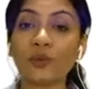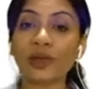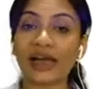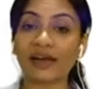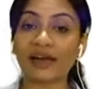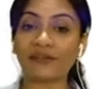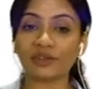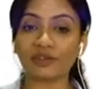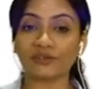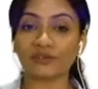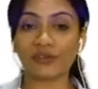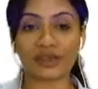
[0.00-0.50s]

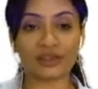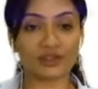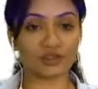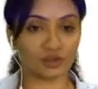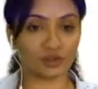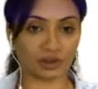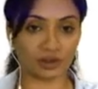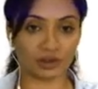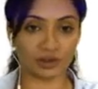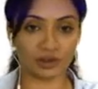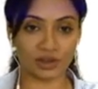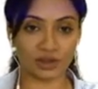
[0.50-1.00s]
have the
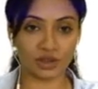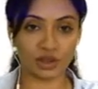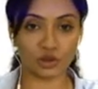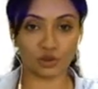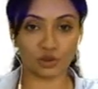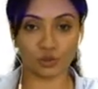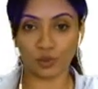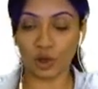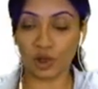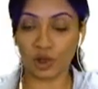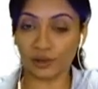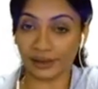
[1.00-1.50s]
ventricles too.
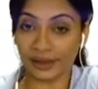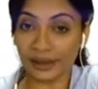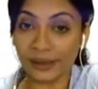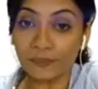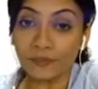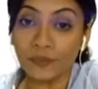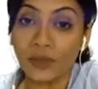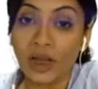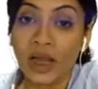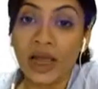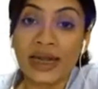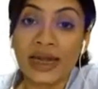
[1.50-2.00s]
Alright,
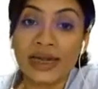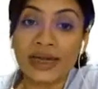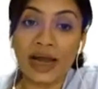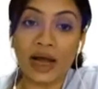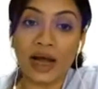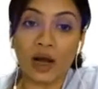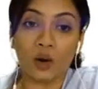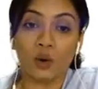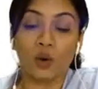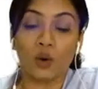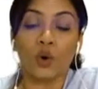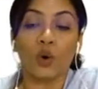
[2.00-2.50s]
now
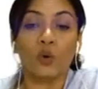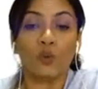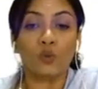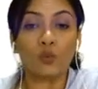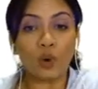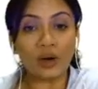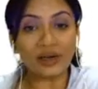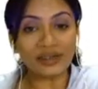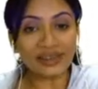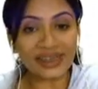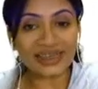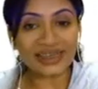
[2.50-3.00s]

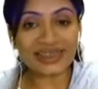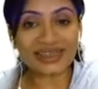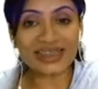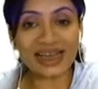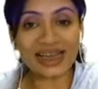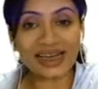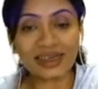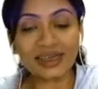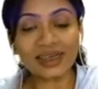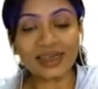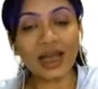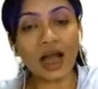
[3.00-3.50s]
what
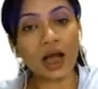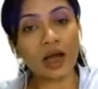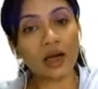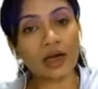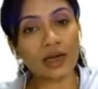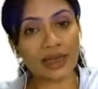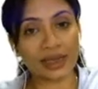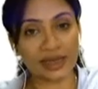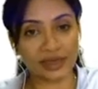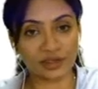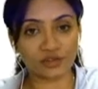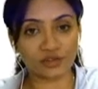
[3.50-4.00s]
exactly are
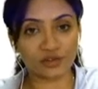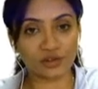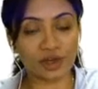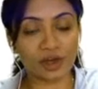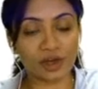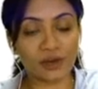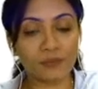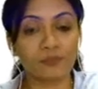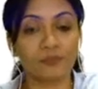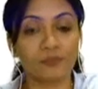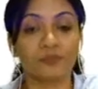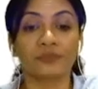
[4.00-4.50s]
atria?
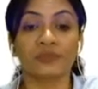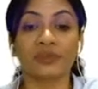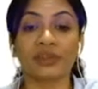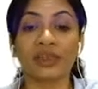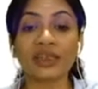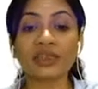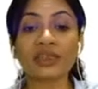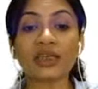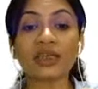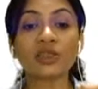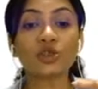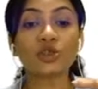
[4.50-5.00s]
These
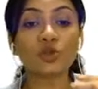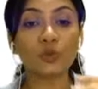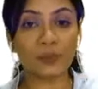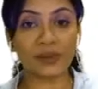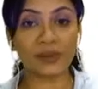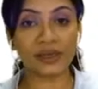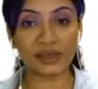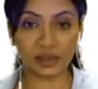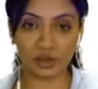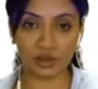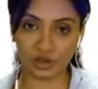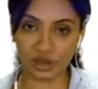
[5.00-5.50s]
are
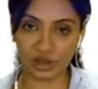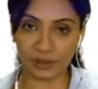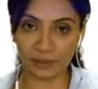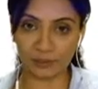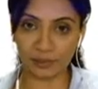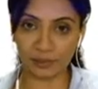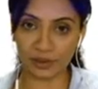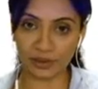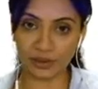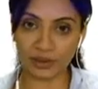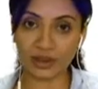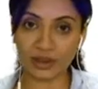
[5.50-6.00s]
superior
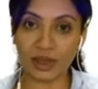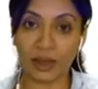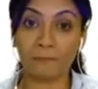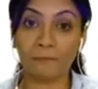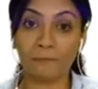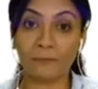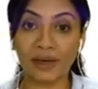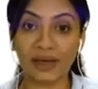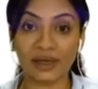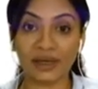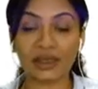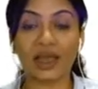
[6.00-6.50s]
chambers,
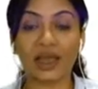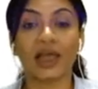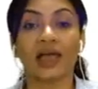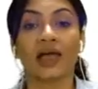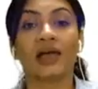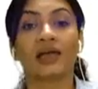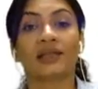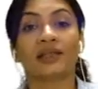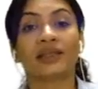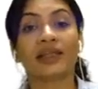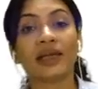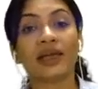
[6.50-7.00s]
but
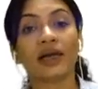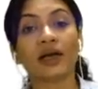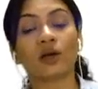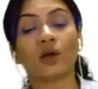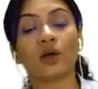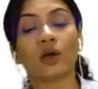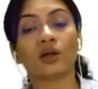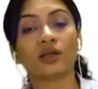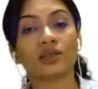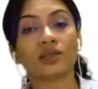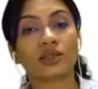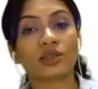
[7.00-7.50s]
they are
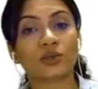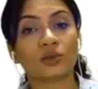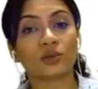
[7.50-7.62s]
also